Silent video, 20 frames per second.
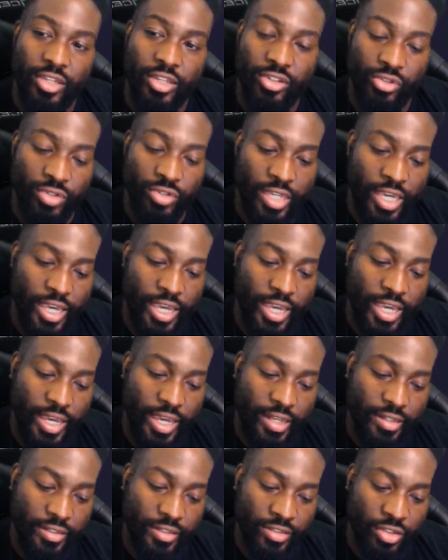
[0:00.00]
you
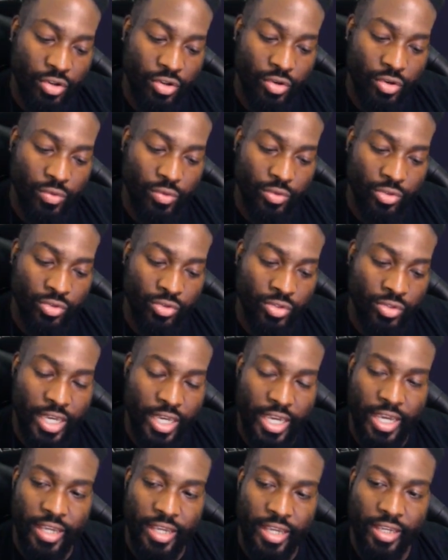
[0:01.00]
can
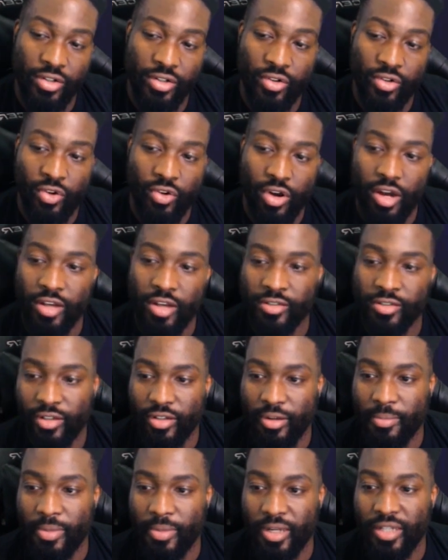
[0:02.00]
get a cross
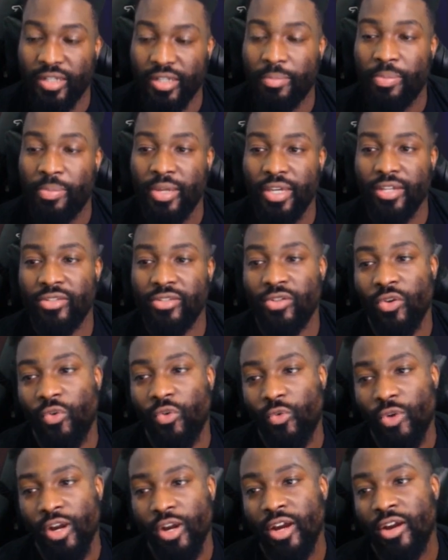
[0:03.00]
up, but it depends
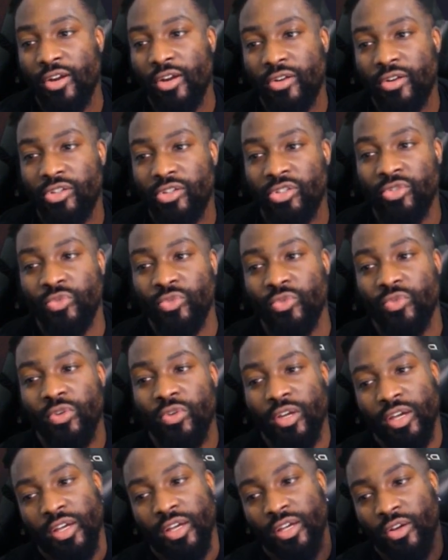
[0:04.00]
on where you
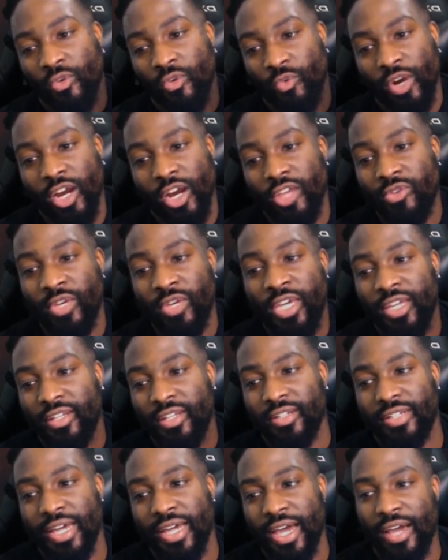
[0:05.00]
hit
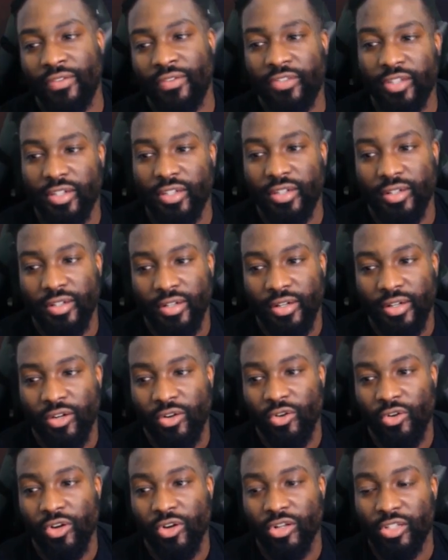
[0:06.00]
the dive kick.
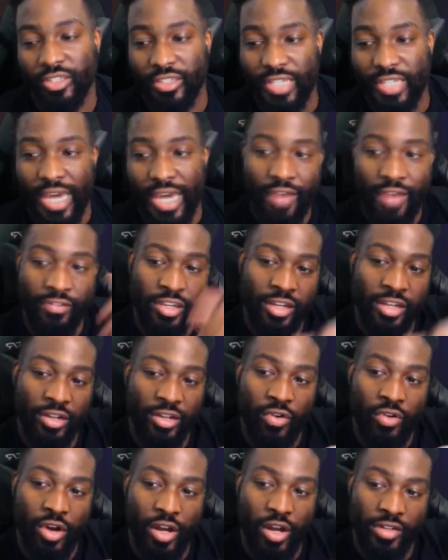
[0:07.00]
Or the dive kick
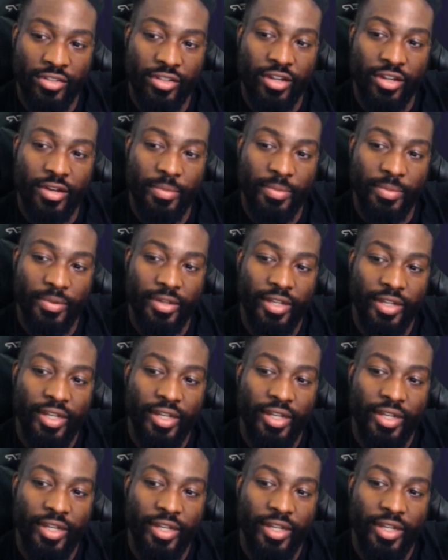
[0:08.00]
a cross up,